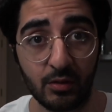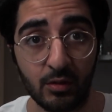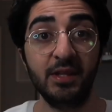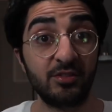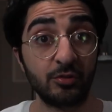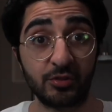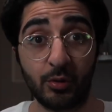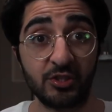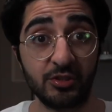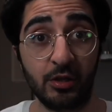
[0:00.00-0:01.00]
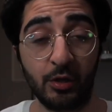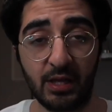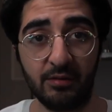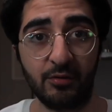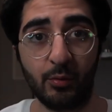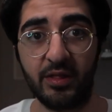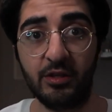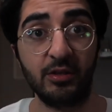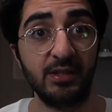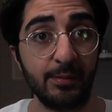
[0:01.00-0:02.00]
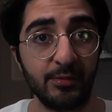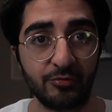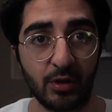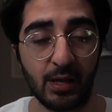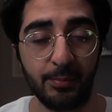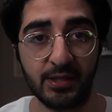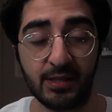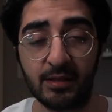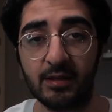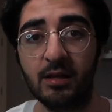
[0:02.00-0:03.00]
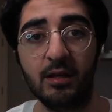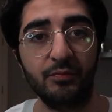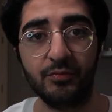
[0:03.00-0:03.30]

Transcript: These sorts of questions are looking for whether you can demonstrate a particular